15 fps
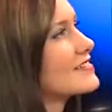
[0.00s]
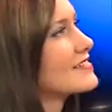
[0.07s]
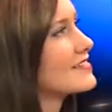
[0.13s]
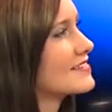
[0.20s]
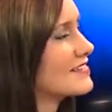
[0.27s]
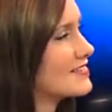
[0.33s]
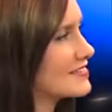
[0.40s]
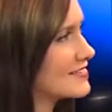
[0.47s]

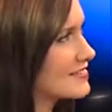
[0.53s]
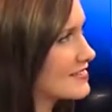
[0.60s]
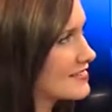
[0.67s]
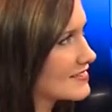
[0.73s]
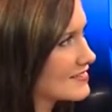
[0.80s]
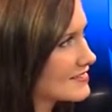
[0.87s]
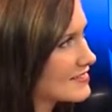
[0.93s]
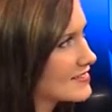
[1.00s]

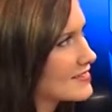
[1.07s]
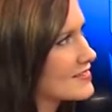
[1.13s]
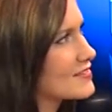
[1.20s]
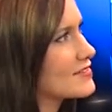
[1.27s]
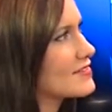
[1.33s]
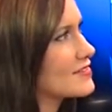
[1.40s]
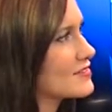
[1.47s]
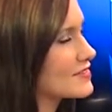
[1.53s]

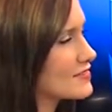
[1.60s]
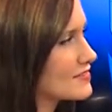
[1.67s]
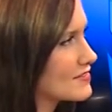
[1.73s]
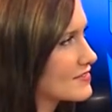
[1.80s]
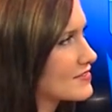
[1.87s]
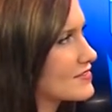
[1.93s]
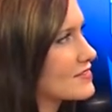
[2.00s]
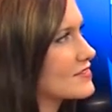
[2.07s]

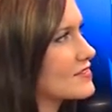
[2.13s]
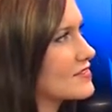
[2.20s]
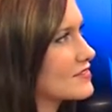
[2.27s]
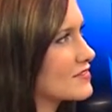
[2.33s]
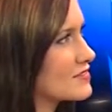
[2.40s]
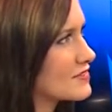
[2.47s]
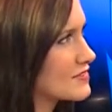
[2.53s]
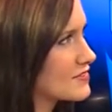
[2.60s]

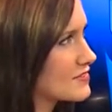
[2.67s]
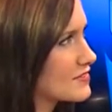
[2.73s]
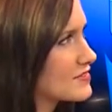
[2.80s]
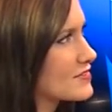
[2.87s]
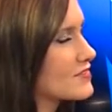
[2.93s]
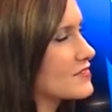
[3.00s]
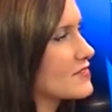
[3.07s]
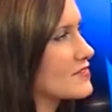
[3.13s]

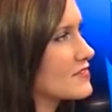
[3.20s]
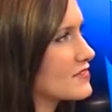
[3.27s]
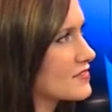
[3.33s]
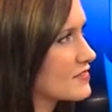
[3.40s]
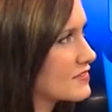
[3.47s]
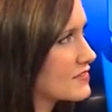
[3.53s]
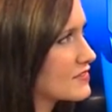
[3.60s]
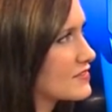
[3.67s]

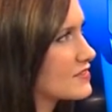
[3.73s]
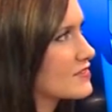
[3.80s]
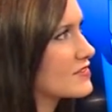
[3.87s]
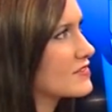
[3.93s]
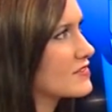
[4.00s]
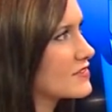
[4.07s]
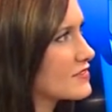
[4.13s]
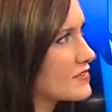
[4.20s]

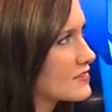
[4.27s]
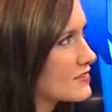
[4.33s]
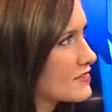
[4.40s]
The person shown says nothing.